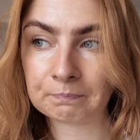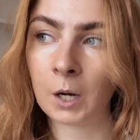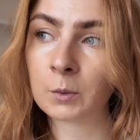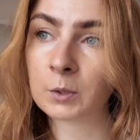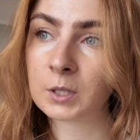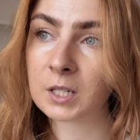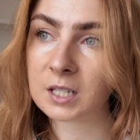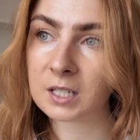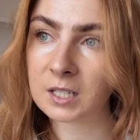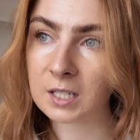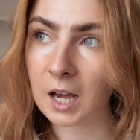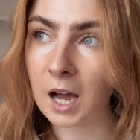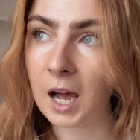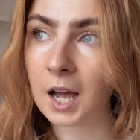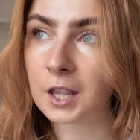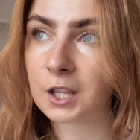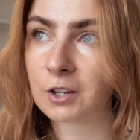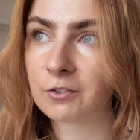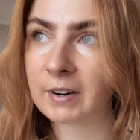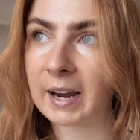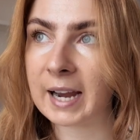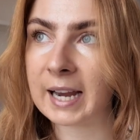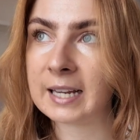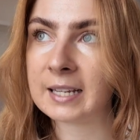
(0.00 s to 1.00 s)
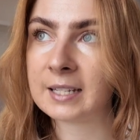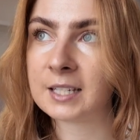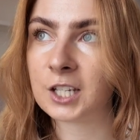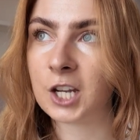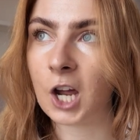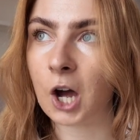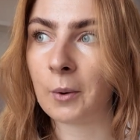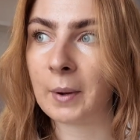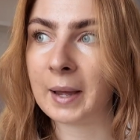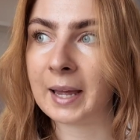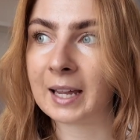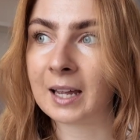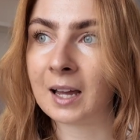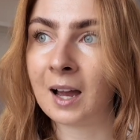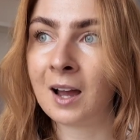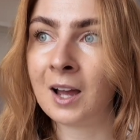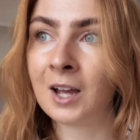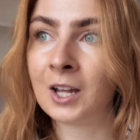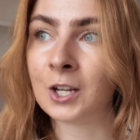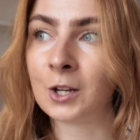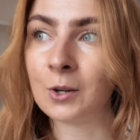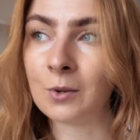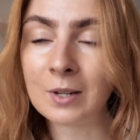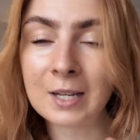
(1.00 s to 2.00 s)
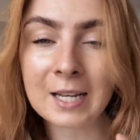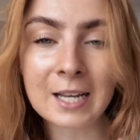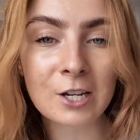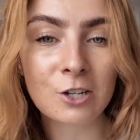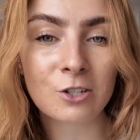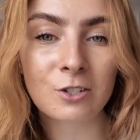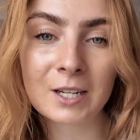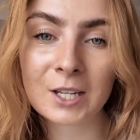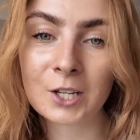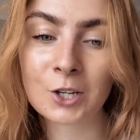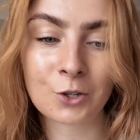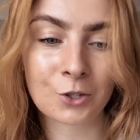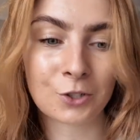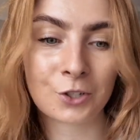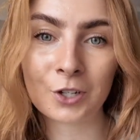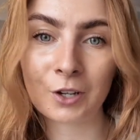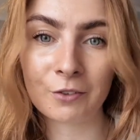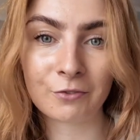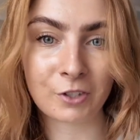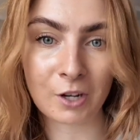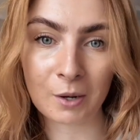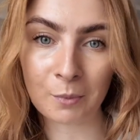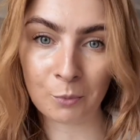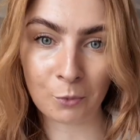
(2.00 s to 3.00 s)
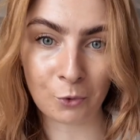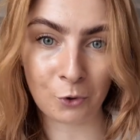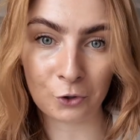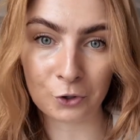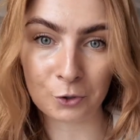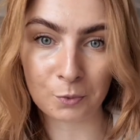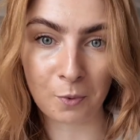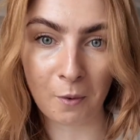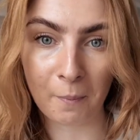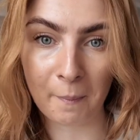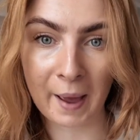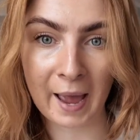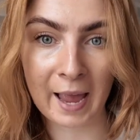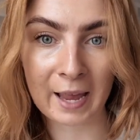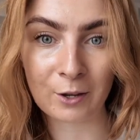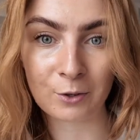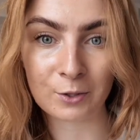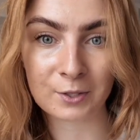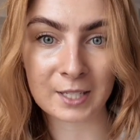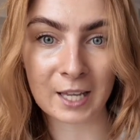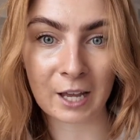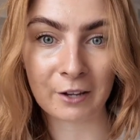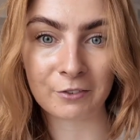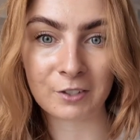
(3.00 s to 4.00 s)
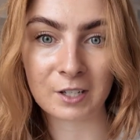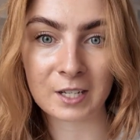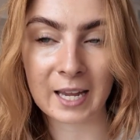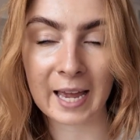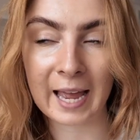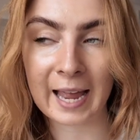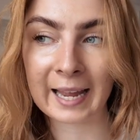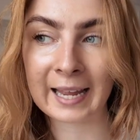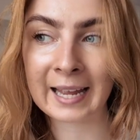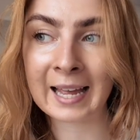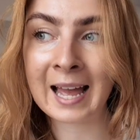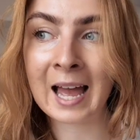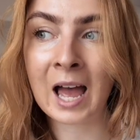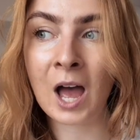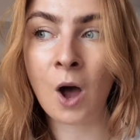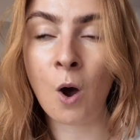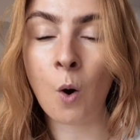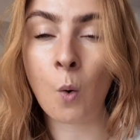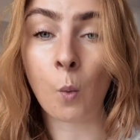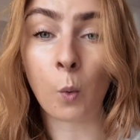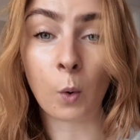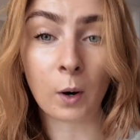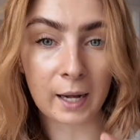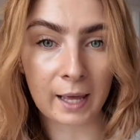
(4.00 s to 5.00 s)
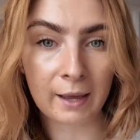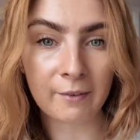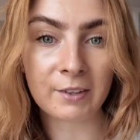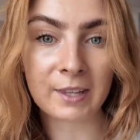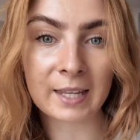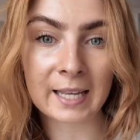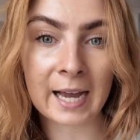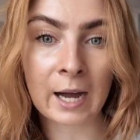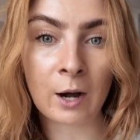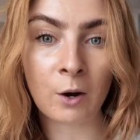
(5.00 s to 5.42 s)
I want to start the race knowing you literally couldn't have done more to prepare yourself today. Whatever the